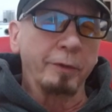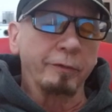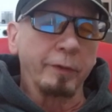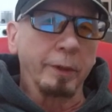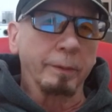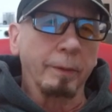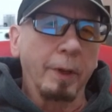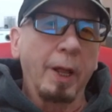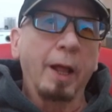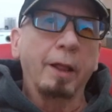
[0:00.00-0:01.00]
view.
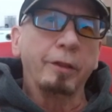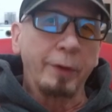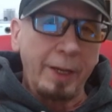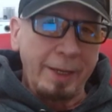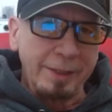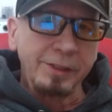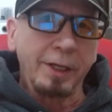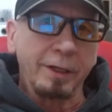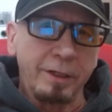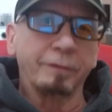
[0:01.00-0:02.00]
There is
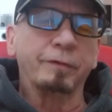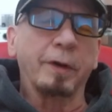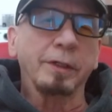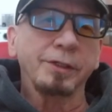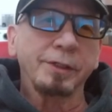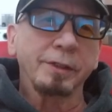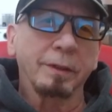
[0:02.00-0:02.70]
a difference.